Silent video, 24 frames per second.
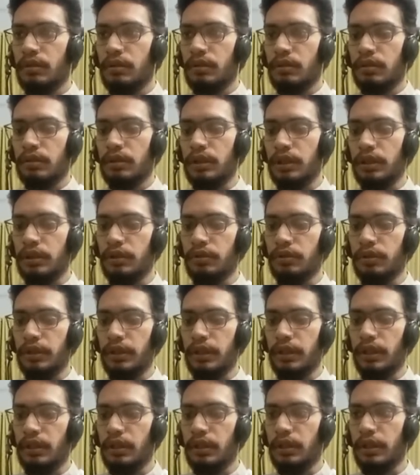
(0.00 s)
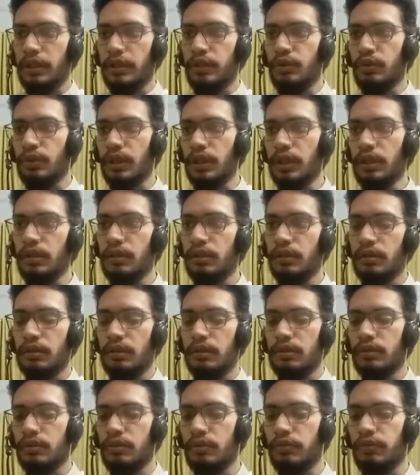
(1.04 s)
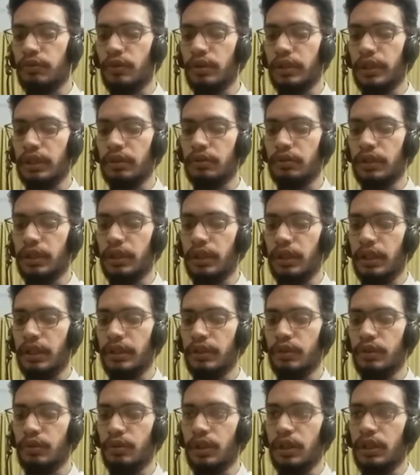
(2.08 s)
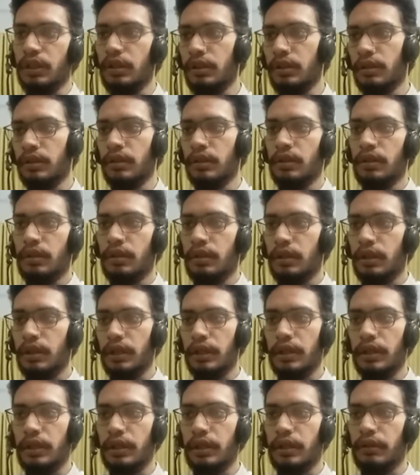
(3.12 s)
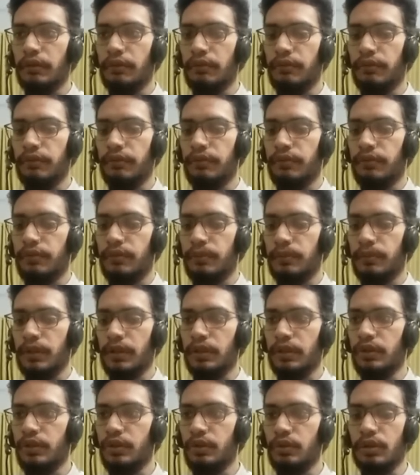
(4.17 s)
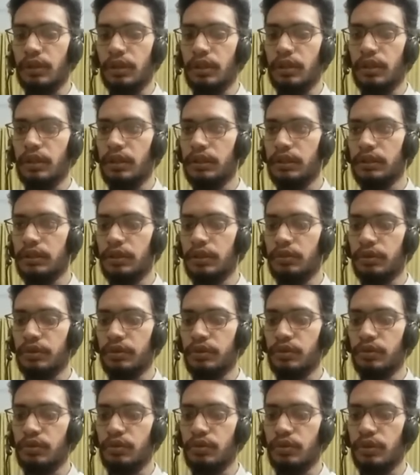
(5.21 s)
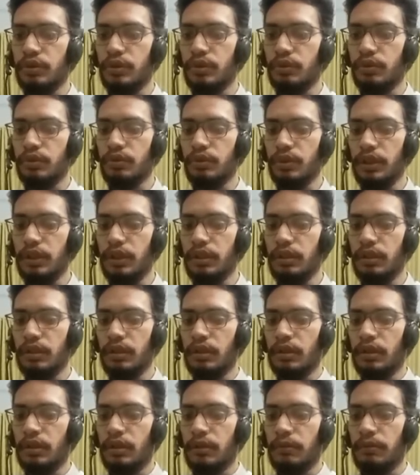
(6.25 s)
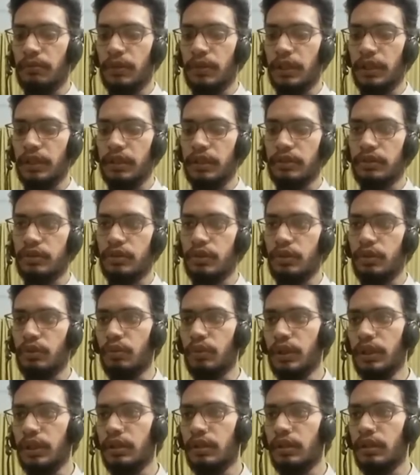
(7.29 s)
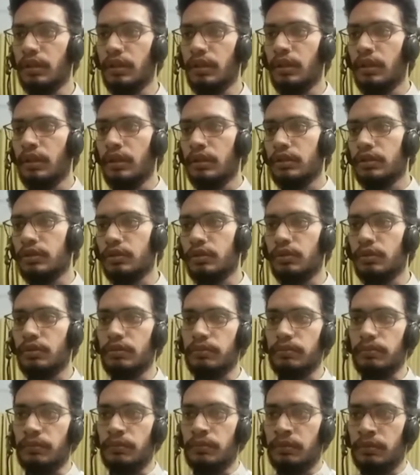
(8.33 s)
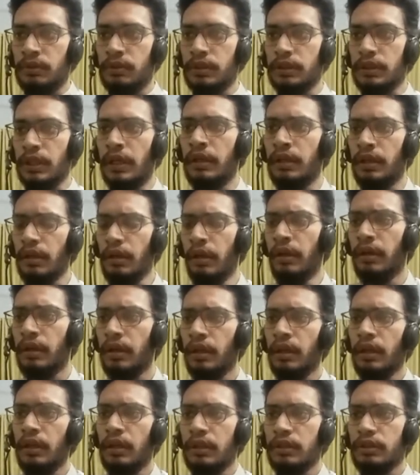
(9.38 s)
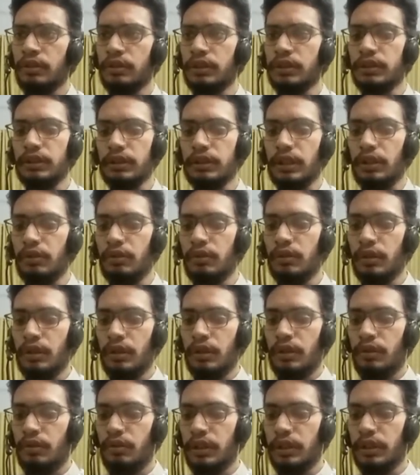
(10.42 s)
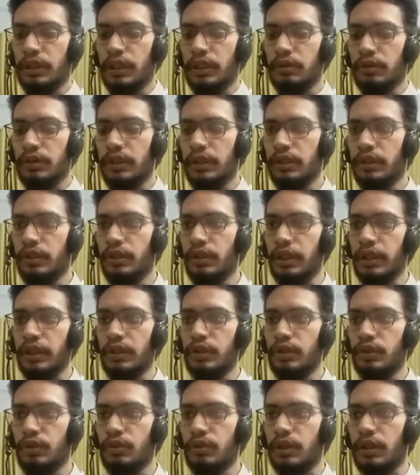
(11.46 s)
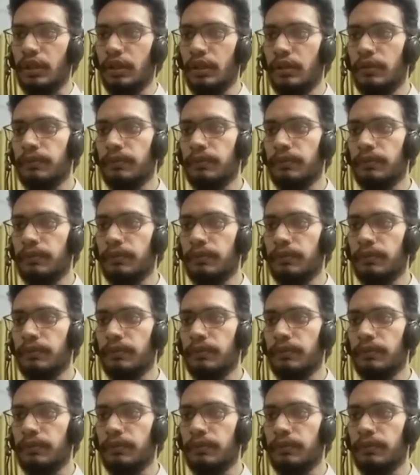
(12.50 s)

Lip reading: Calculating IQR. So for calculating IQR, I have IQR is equals to Q3 minus Q1. So this so this is how you can calculate IQR.